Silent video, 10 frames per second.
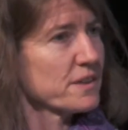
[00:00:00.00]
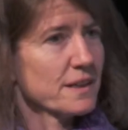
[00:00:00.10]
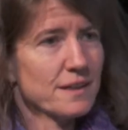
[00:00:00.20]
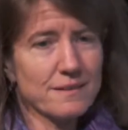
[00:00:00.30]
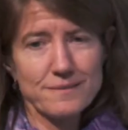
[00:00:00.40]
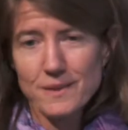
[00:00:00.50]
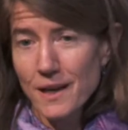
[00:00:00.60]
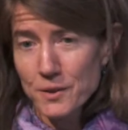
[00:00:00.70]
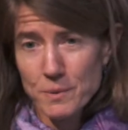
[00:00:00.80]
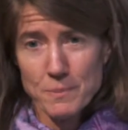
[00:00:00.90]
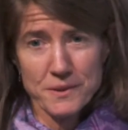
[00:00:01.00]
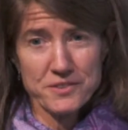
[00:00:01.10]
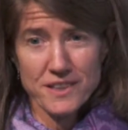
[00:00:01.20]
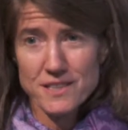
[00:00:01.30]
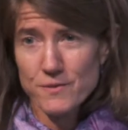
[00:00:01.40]
Again, other people on the
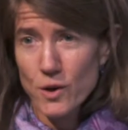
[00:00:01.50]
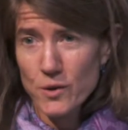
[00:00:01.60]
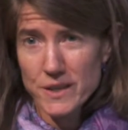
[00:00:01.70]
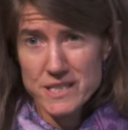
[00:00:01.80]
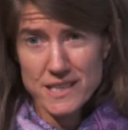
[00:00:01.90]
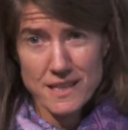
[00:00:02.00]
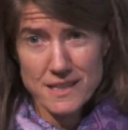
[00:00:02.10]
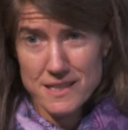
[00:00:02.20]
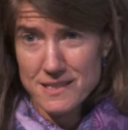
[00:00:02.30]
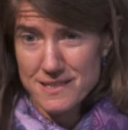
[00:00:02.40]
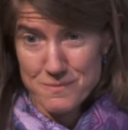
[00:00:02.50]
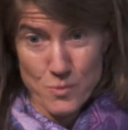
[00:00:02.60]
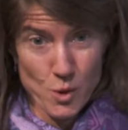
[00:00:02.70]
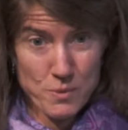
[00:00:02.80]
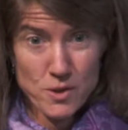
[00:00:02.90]
stage have already said this
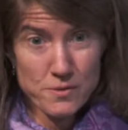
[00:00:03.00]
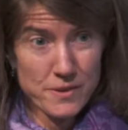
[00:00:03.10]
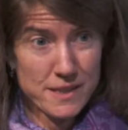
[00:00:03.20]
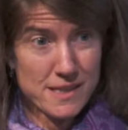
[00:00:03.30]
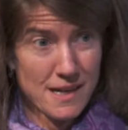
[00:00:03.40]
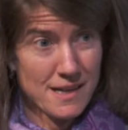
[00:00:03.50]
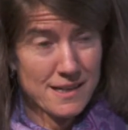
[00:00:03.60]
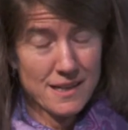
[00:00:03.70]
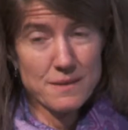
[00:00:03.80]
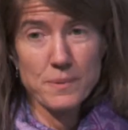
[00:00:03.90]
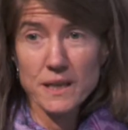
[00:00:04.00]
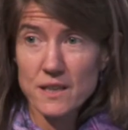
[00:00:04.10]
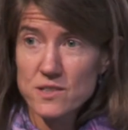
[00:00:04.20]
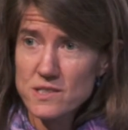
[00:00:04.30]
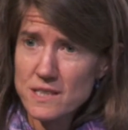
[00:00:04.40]
more beautifully than I, but
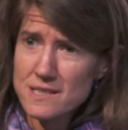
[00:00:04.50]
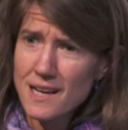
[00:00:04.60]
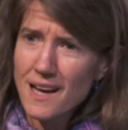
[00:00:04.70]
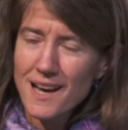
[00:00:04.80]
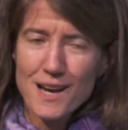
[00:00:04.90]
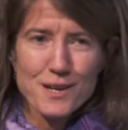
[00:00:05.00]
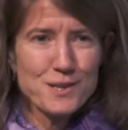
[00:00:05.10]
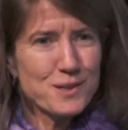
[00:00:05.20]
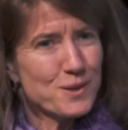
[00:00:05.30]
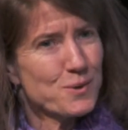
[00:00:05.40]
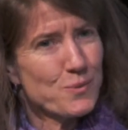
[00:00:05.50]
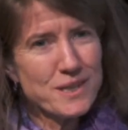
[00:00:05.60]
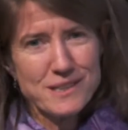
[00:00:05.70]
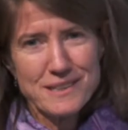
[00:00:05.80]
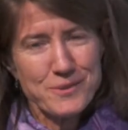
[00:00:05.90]
it's just,
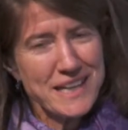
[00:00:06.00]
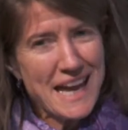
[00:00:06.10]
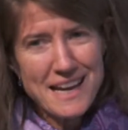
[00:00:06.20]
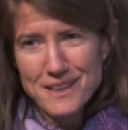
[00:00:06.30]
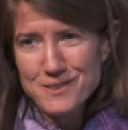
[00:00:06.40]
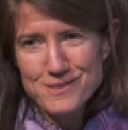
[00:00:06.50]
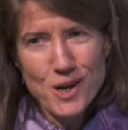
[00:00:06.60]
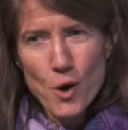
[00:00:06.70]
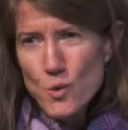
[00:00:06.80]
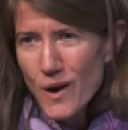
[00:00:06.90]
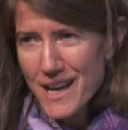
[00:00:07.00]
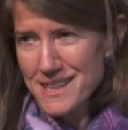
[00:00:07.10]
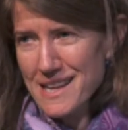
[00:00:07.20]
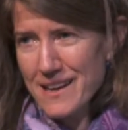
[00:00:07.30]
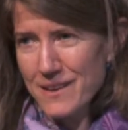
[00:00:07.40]
we can't go right
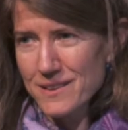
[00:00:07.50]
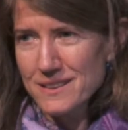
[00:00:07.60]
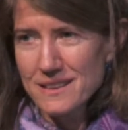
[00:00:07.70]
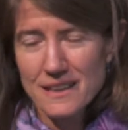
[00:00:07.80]
there.